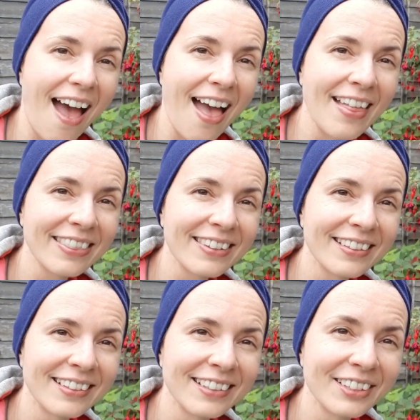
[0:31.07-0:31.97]
and
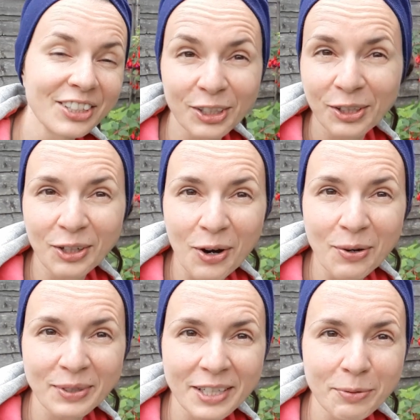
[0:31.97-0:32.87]
did you
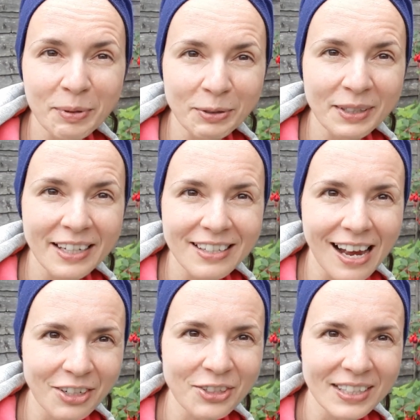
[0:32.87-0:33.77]
know this beauty is
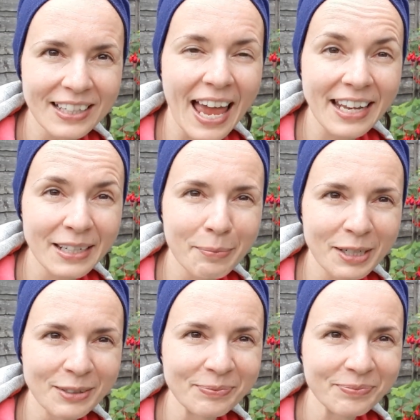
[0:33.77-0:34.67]
actually edible?